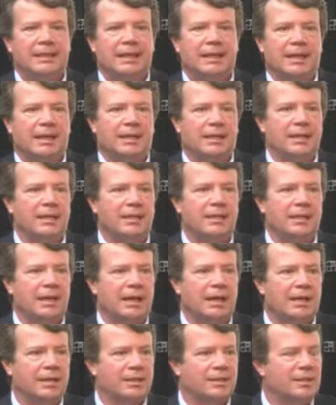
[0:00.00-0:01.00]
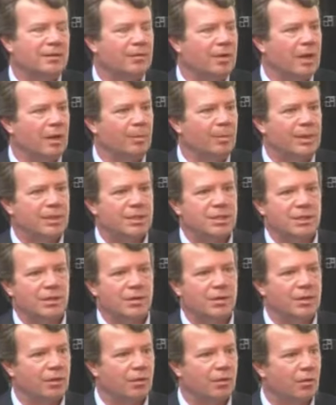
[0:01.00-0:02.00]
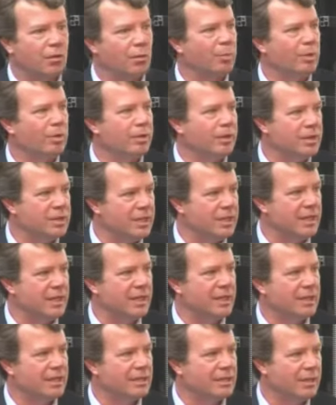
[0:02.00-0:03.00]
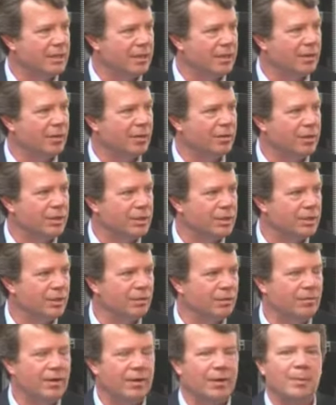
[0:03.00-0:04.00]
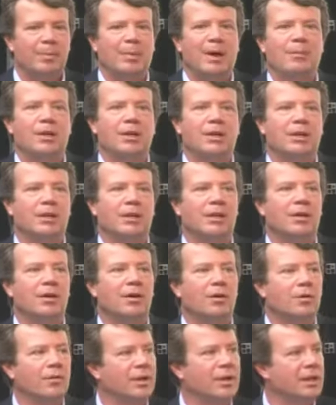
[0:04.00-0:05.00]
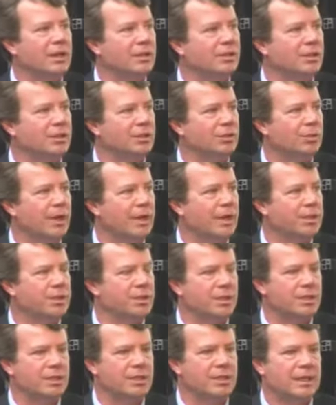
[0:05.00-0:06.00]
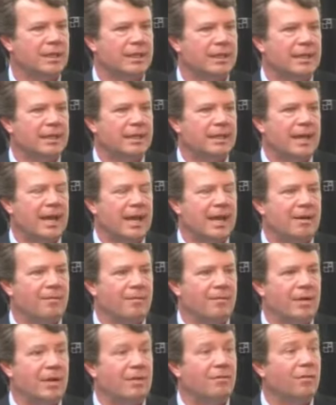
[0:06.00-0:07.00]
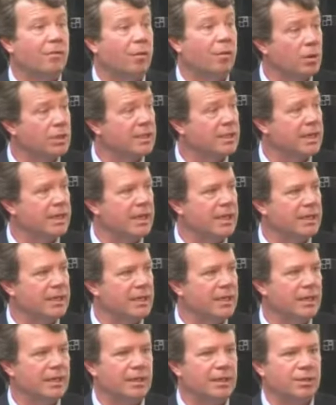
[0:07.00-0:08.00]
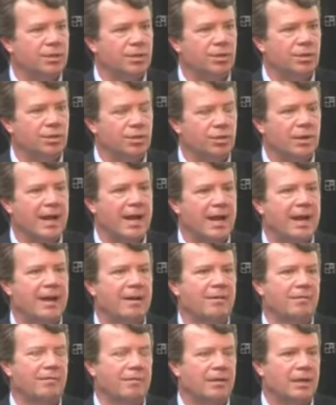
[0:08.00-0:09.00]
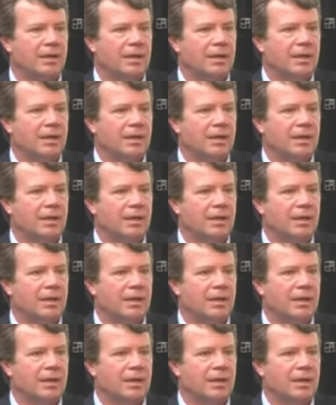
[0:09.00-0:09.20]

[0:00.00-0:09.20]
And I think the latest developments, in the group on the Zyngas and all this sort of very publicly known situations have reinforced that idea that you do have